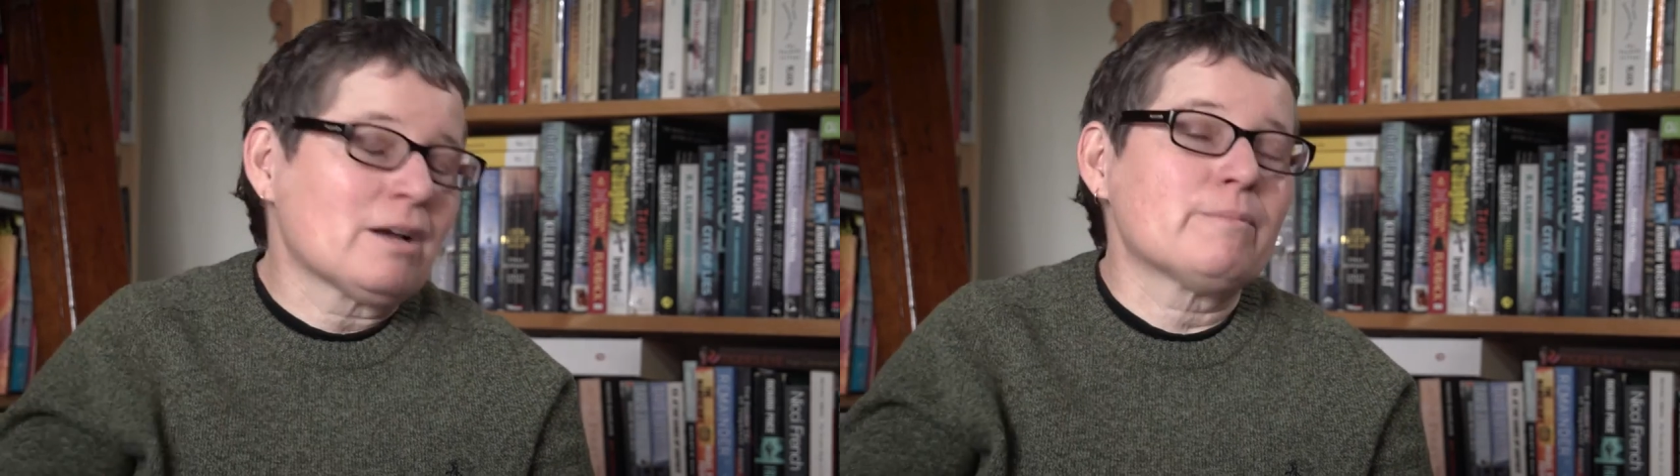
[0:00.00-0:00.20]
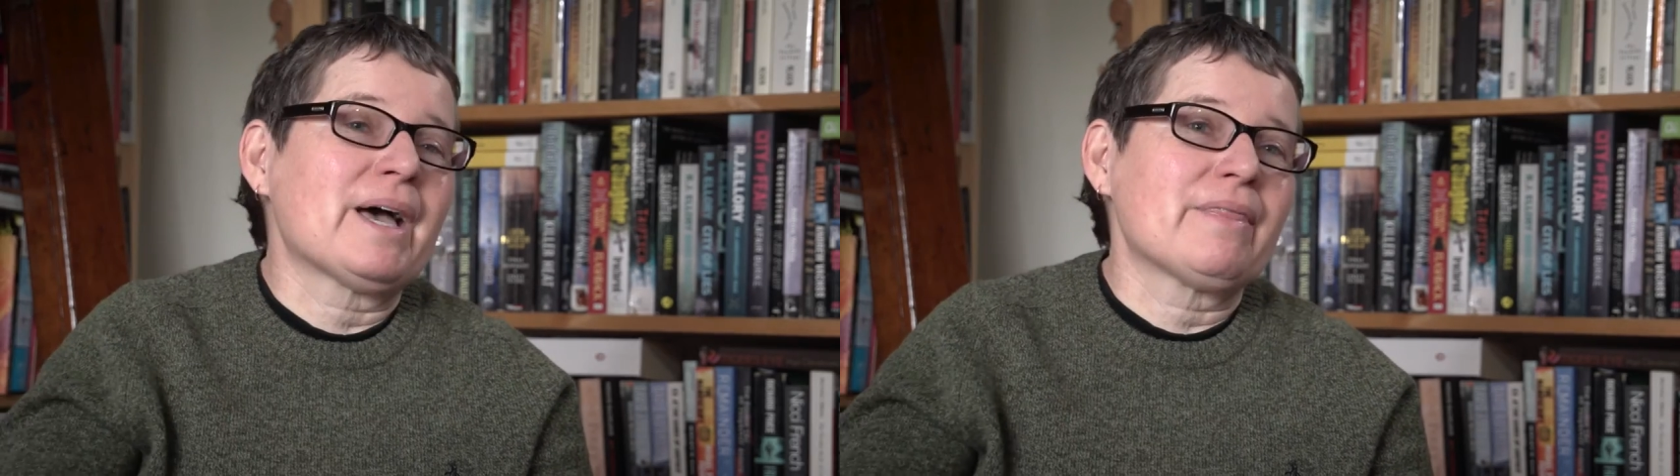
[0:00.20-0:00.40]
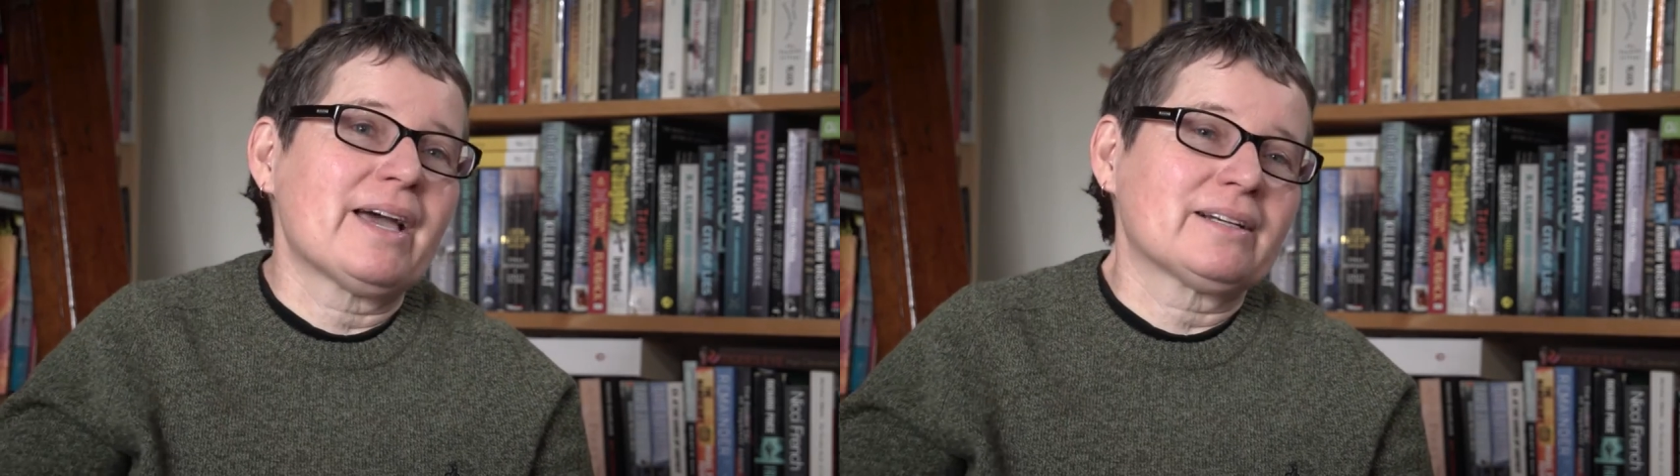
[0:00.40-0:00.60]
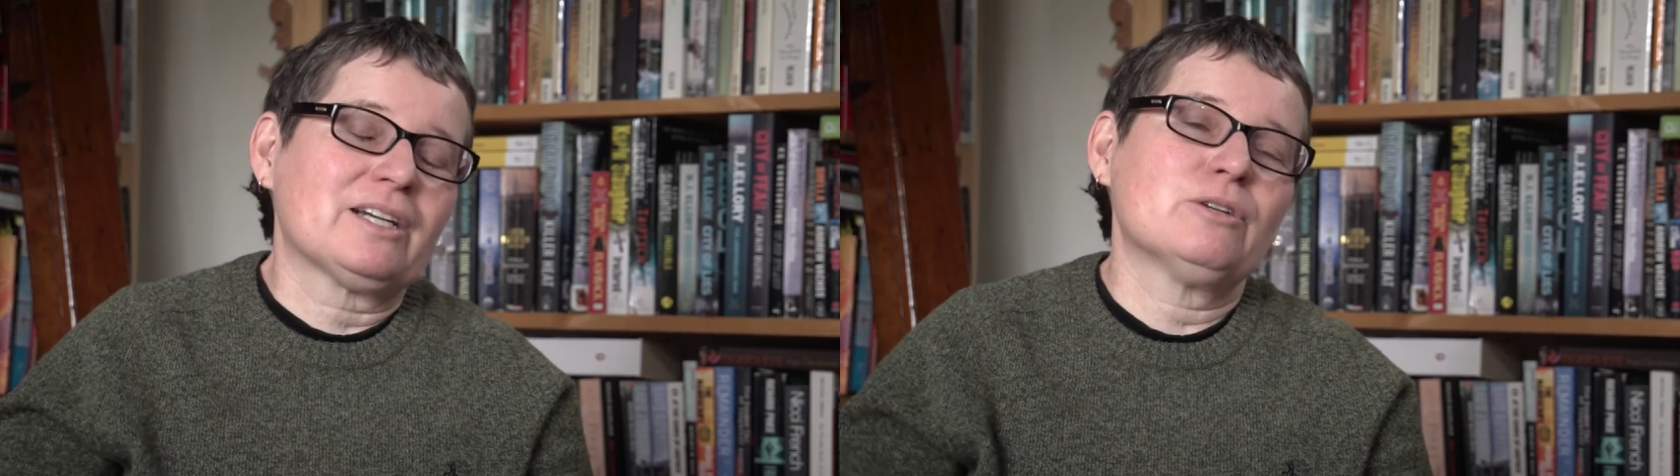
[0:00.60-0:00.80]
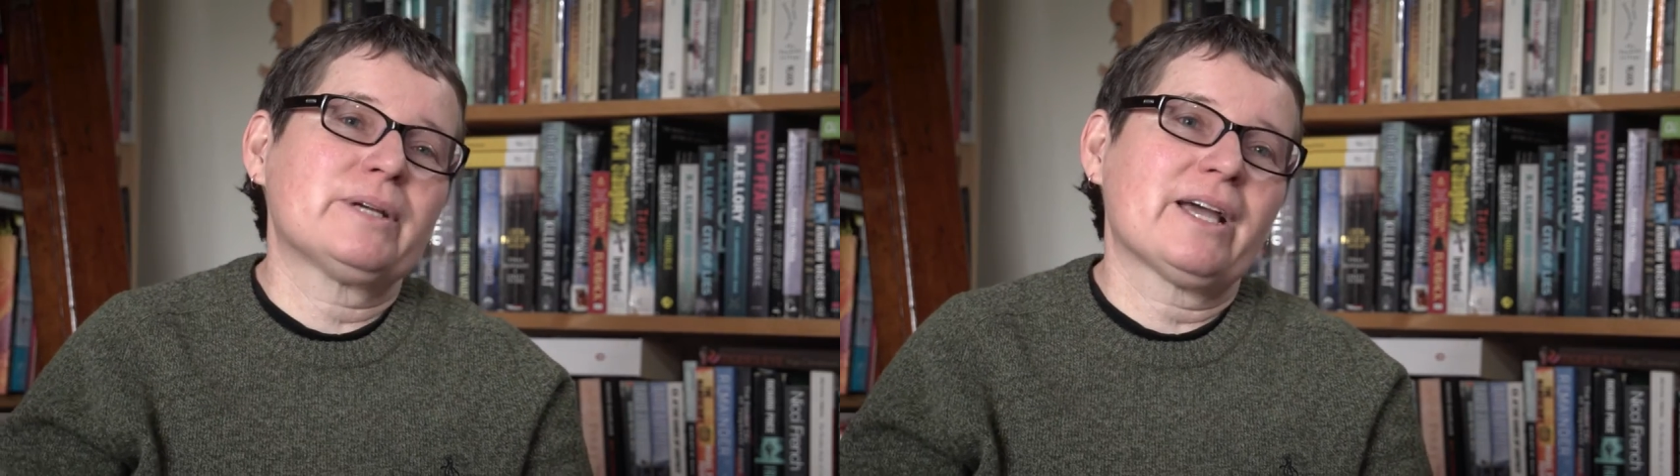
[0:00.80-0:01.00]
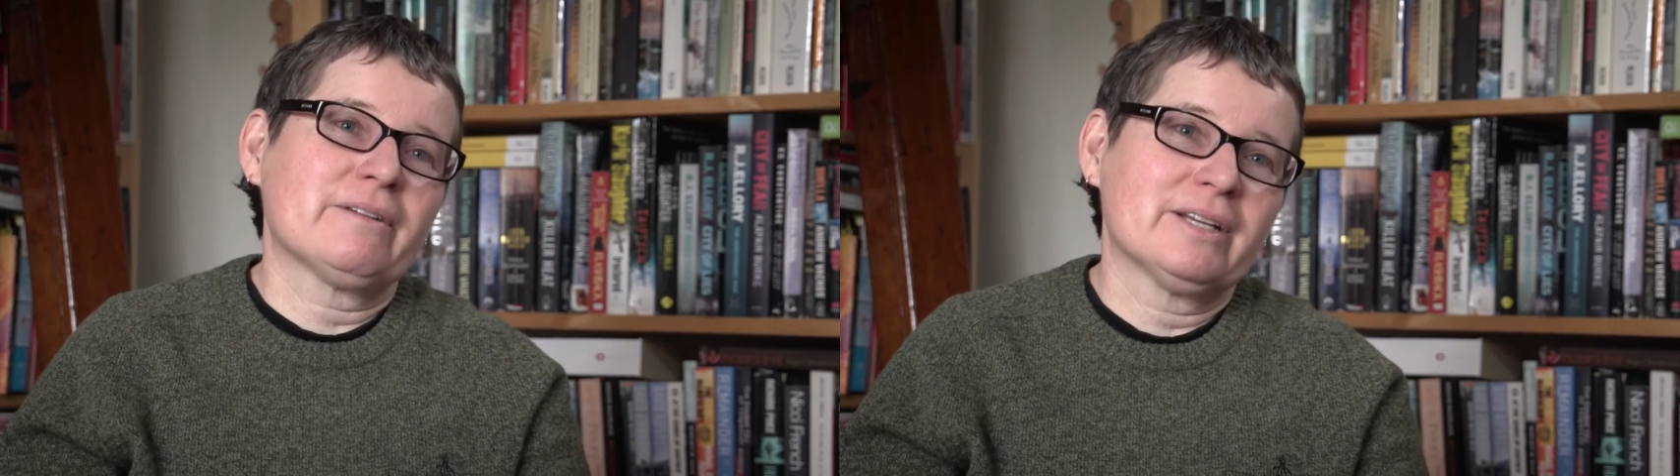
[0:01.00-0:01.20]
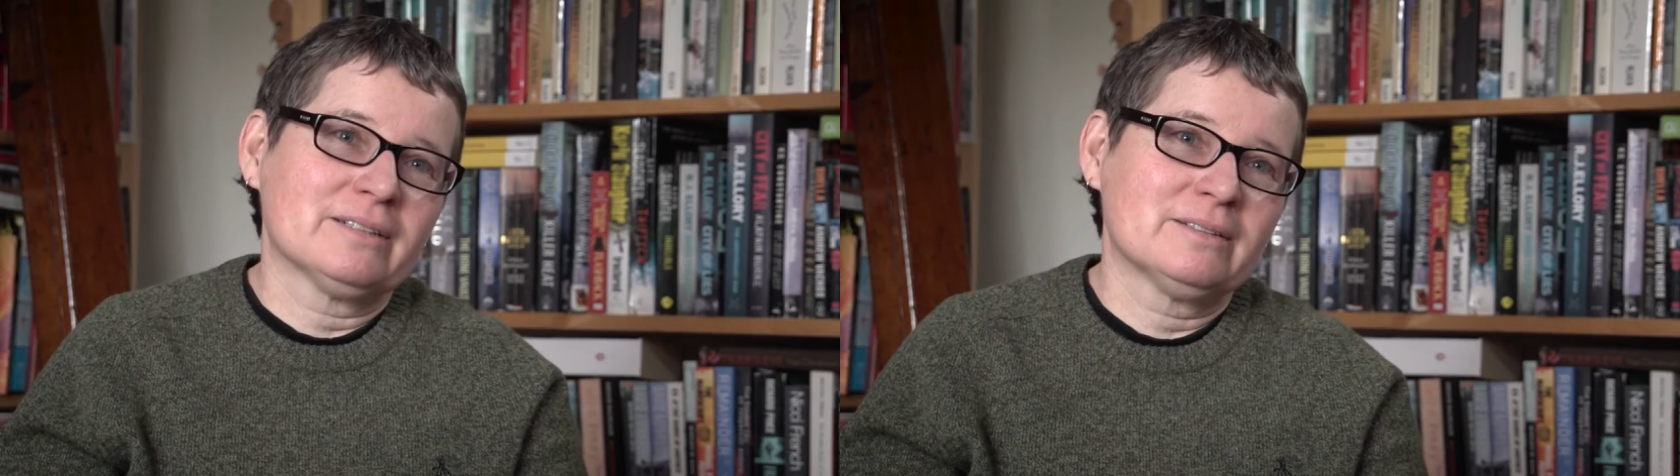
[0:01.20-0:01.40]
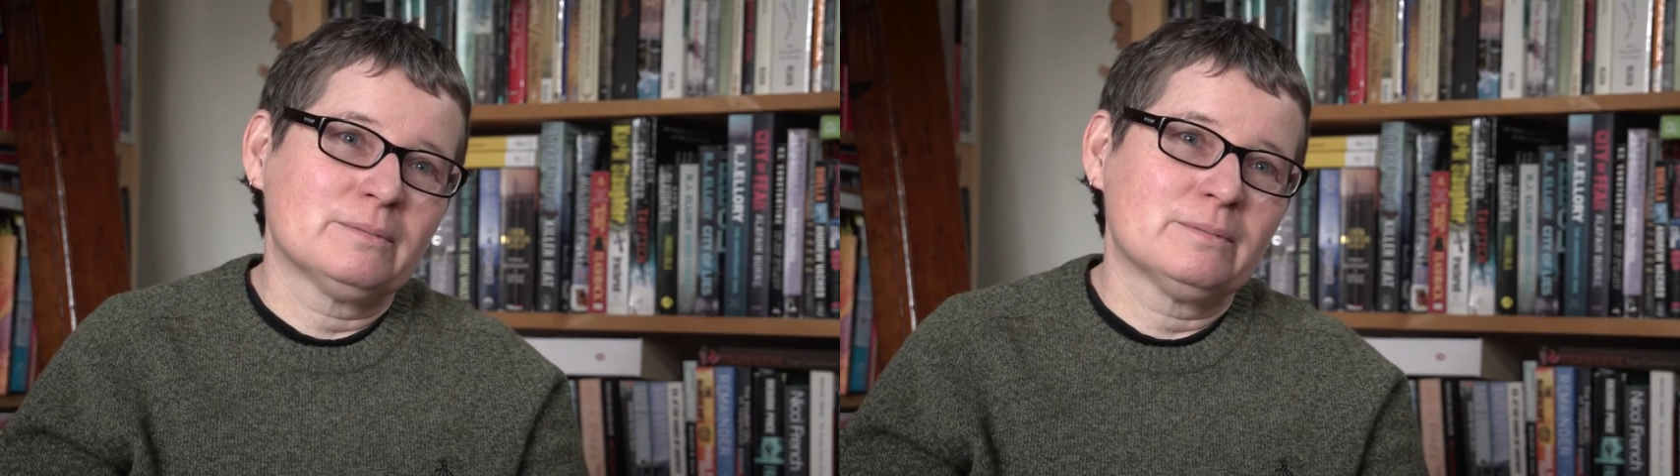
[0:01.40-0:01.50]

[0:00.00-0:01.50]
about that kelp carrier